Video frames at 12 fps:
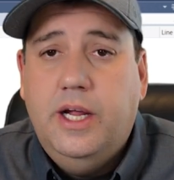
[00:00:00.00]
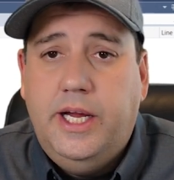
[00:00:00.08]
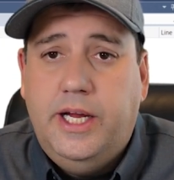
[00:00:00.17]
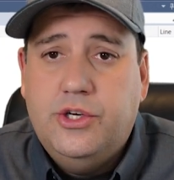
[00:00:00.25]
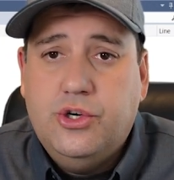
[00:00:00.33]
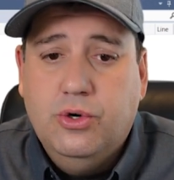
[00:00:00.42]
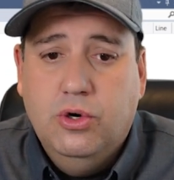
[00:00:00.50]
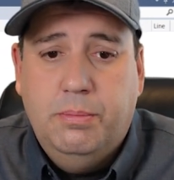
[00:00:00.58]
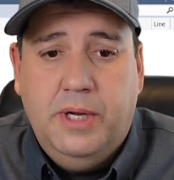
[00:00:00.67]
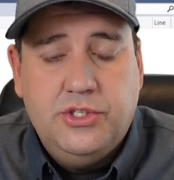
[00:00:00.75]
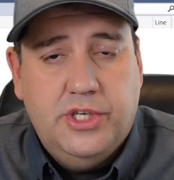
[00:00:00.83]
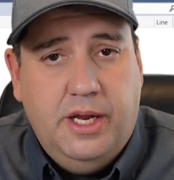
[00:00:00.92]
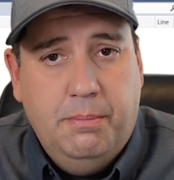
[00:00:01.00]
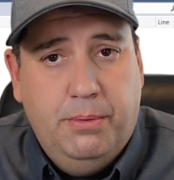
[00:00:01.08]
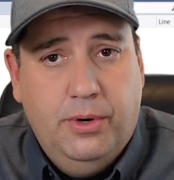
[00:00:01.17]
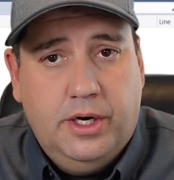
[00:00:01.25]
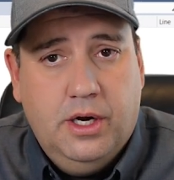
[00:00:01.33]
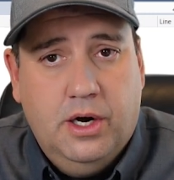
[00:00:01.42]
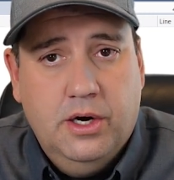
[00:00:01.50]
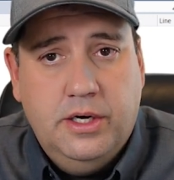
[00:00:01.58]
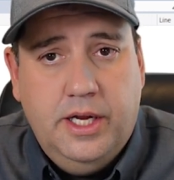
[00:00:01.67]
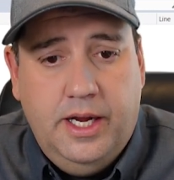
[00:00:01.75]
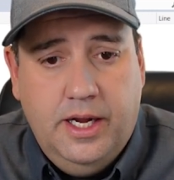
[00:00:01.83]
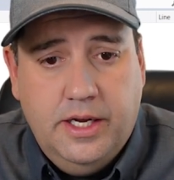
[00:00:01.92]
Each group has an input
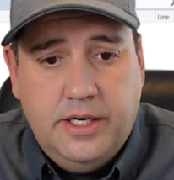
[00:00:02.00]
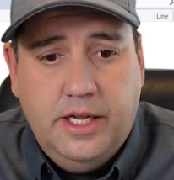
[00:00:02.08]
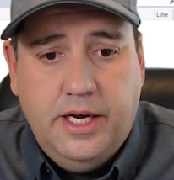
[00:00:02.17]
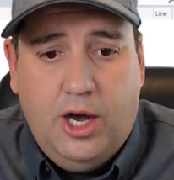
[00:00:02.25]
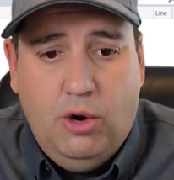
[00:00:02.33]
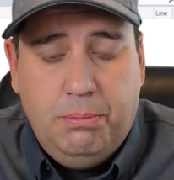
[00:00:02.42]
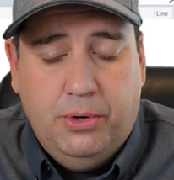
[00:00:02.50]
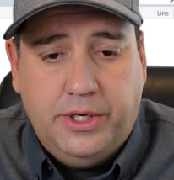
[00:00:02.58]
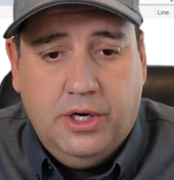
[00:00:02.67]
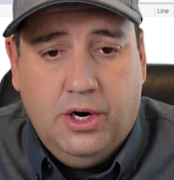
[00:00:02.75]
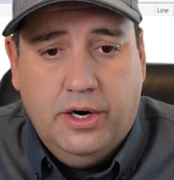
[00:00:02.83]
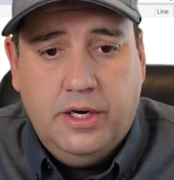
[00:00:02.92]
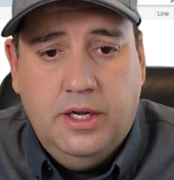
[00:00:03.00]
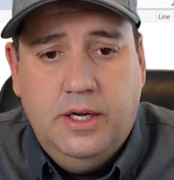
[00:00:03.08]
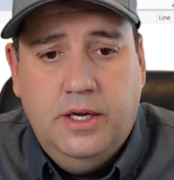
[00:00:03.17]
card and an output card.